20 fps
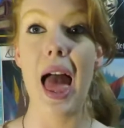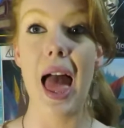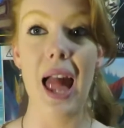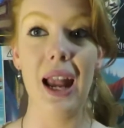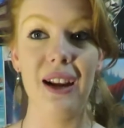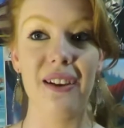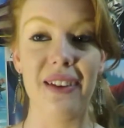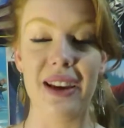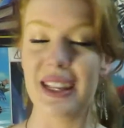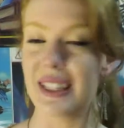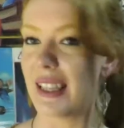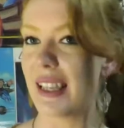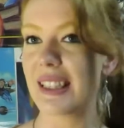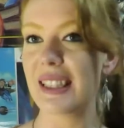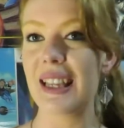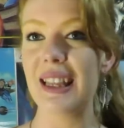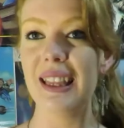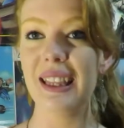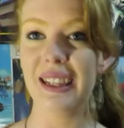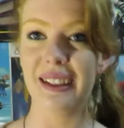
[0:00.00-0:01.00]
Anyways,
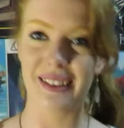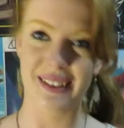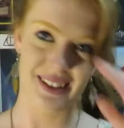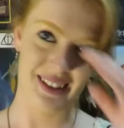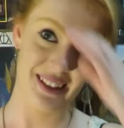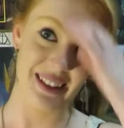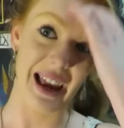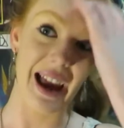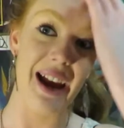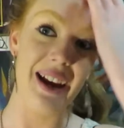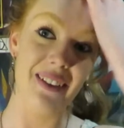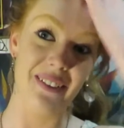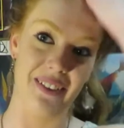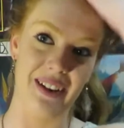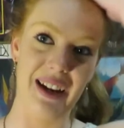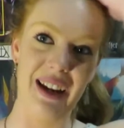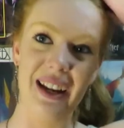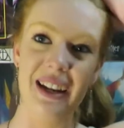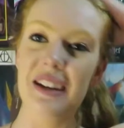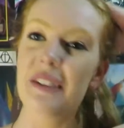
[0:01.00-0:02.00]
that's a little side
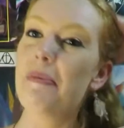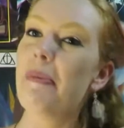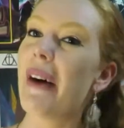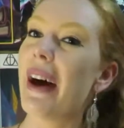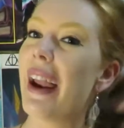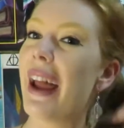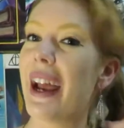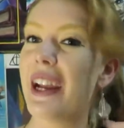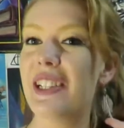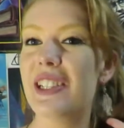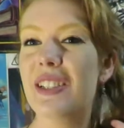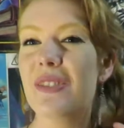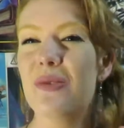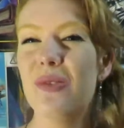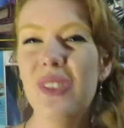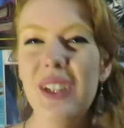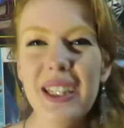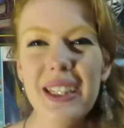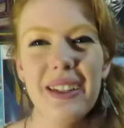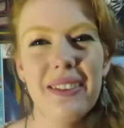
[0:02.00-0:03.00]
rant, but I just
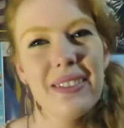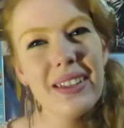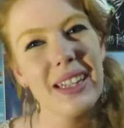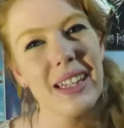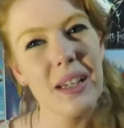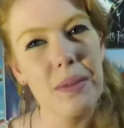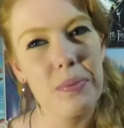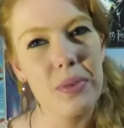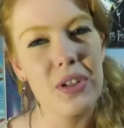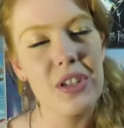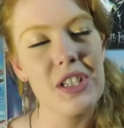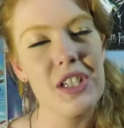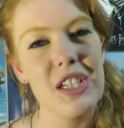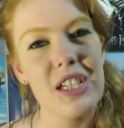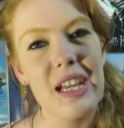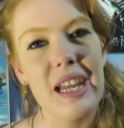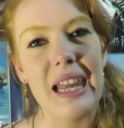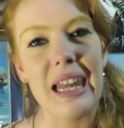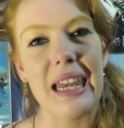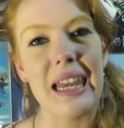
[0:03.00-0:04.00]
really
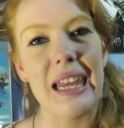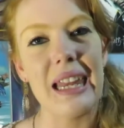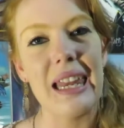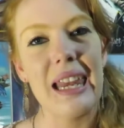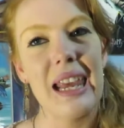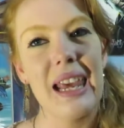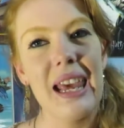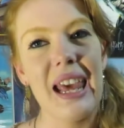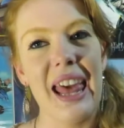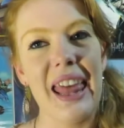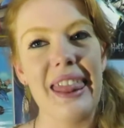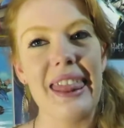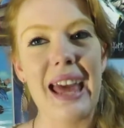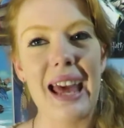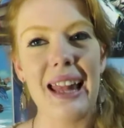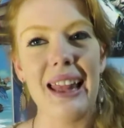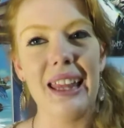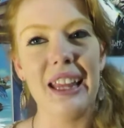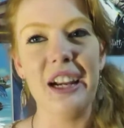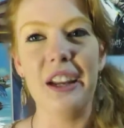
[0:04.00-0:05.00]
appreciated
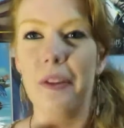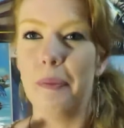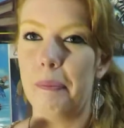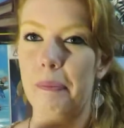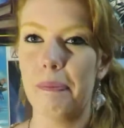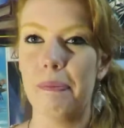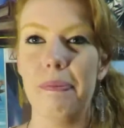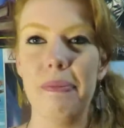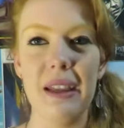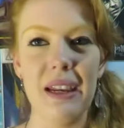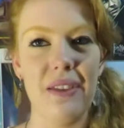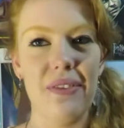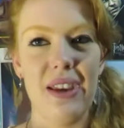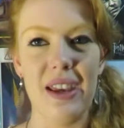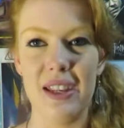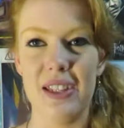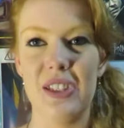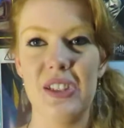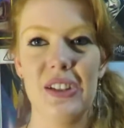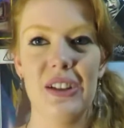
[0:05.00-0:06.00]
that little bit of
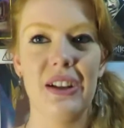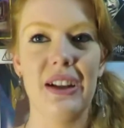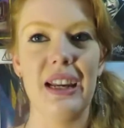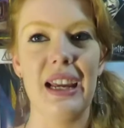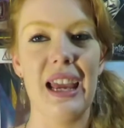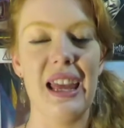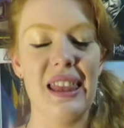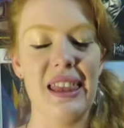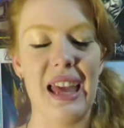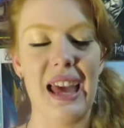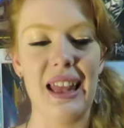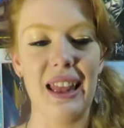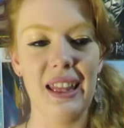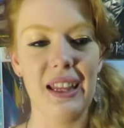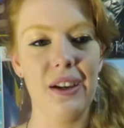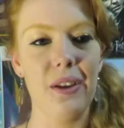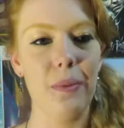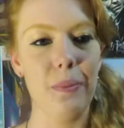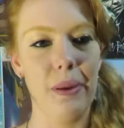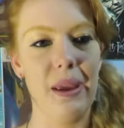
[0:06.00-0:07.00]
history and that
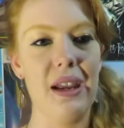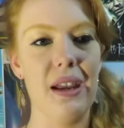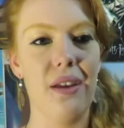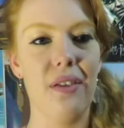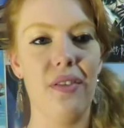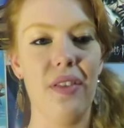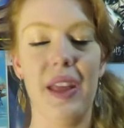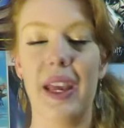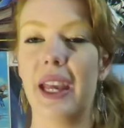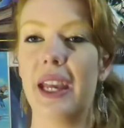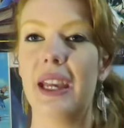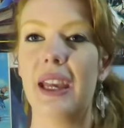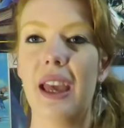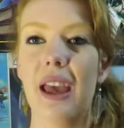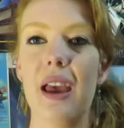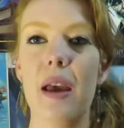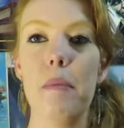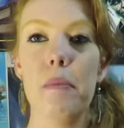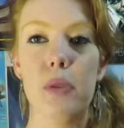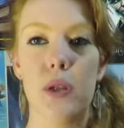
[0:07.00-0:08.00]
little bit of like
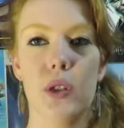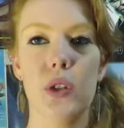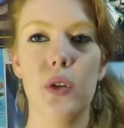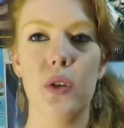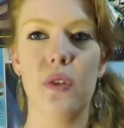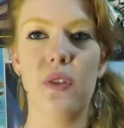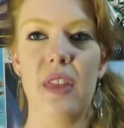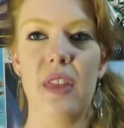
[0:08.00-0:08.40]
proof